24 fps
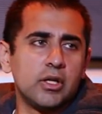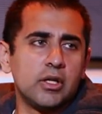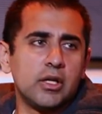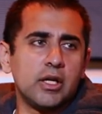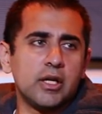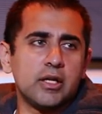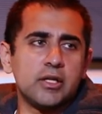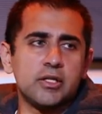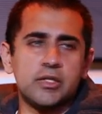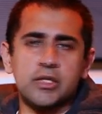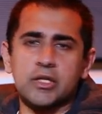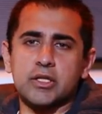
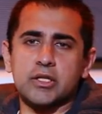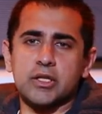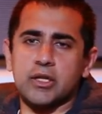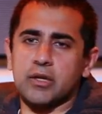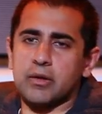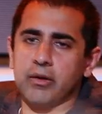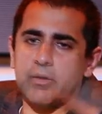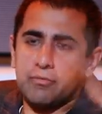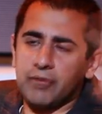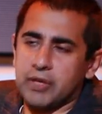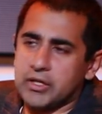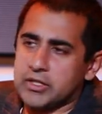Like
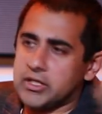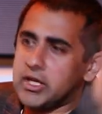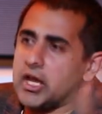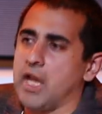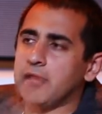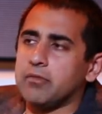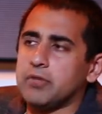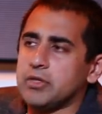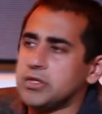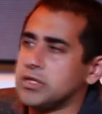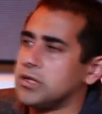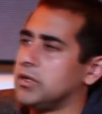it affects
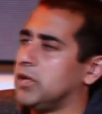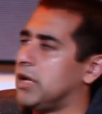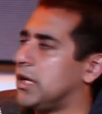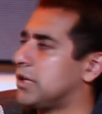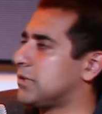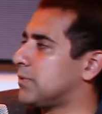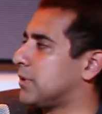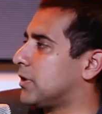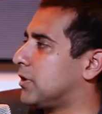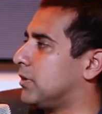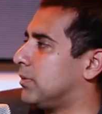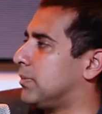every single
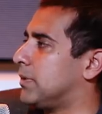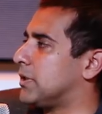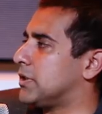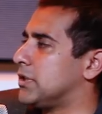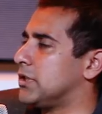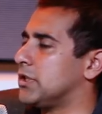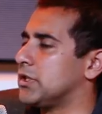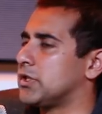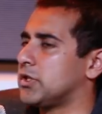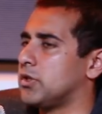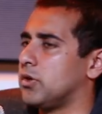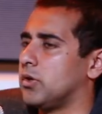aspect of the
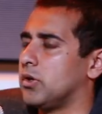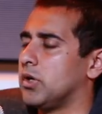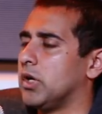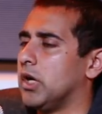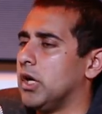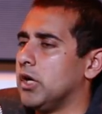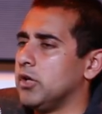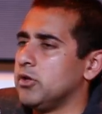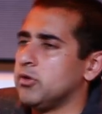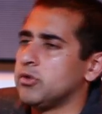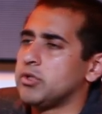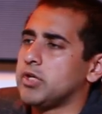business. Your
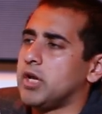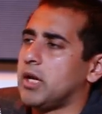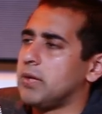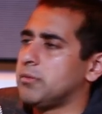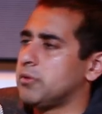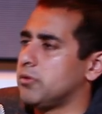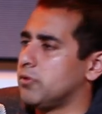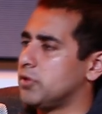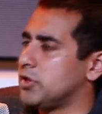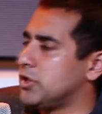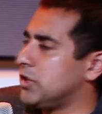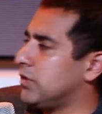time
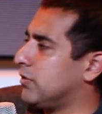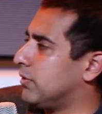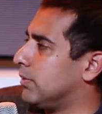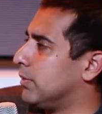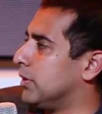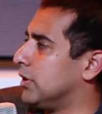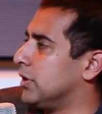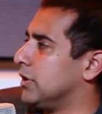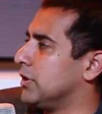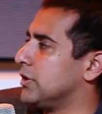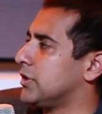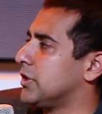to
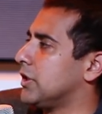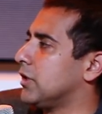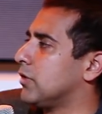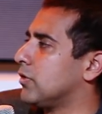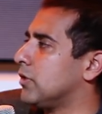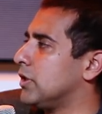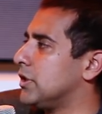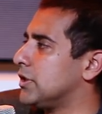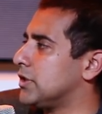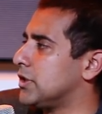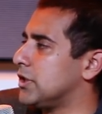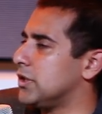receivables
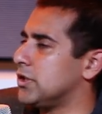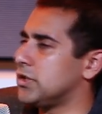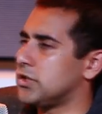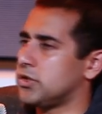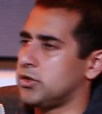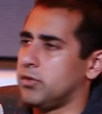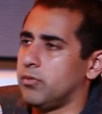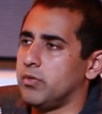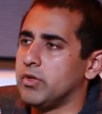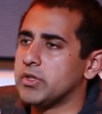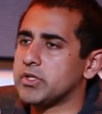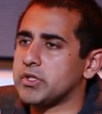increases,
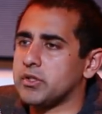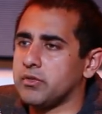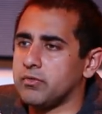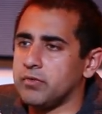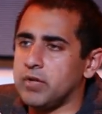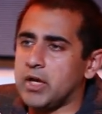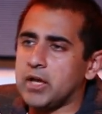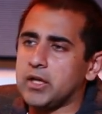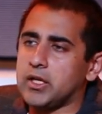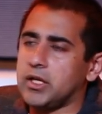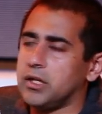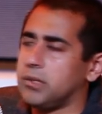the risk of
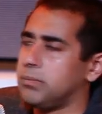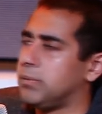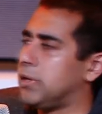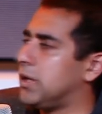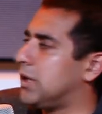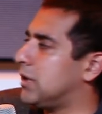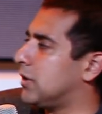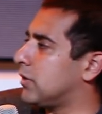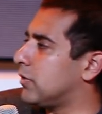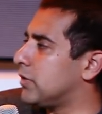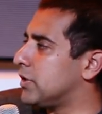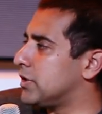not getting
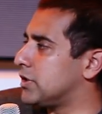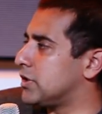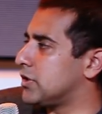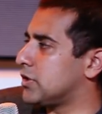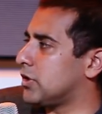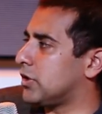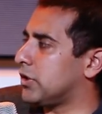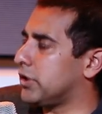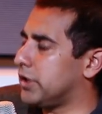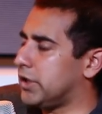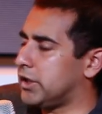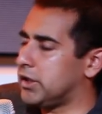paid increases,
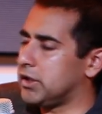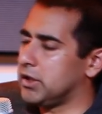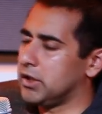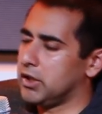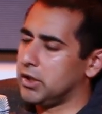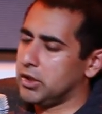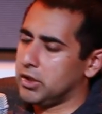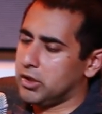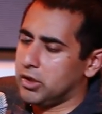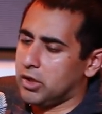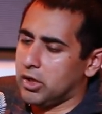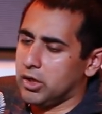all that
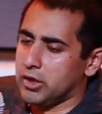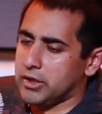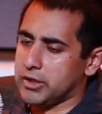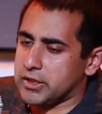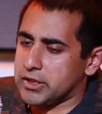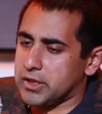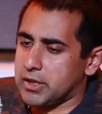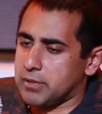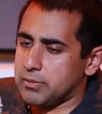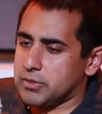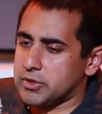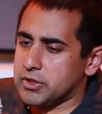
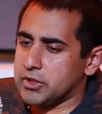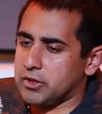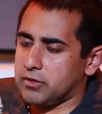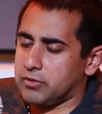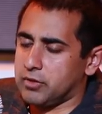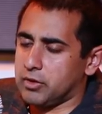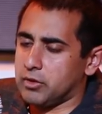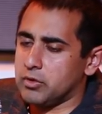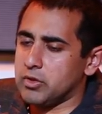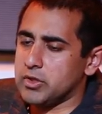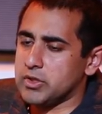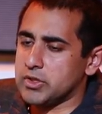type of stuff
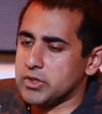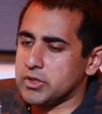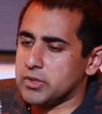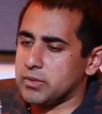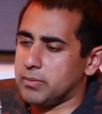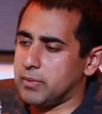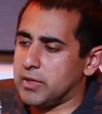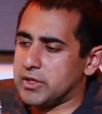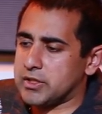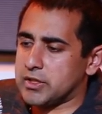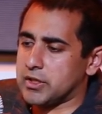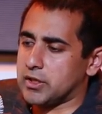increases. So
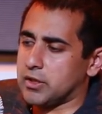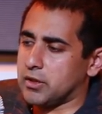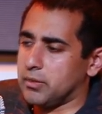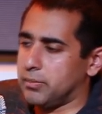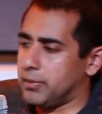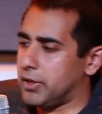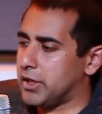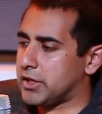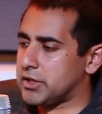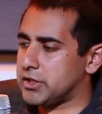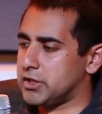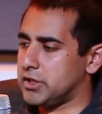basically the
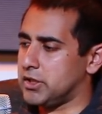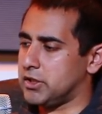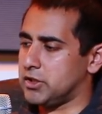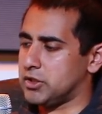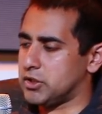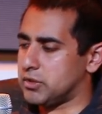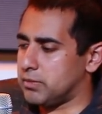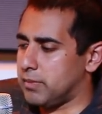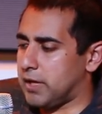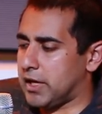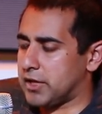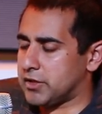complexity
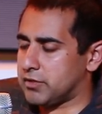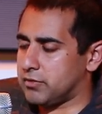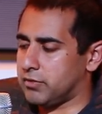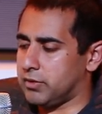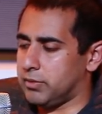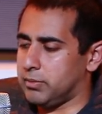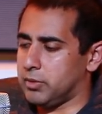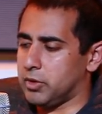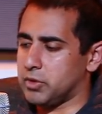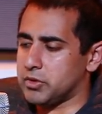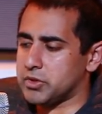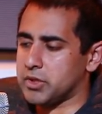just massively
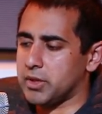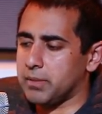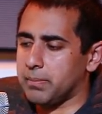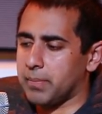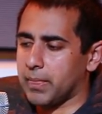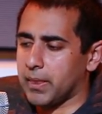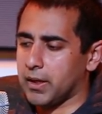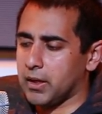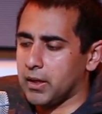blows up.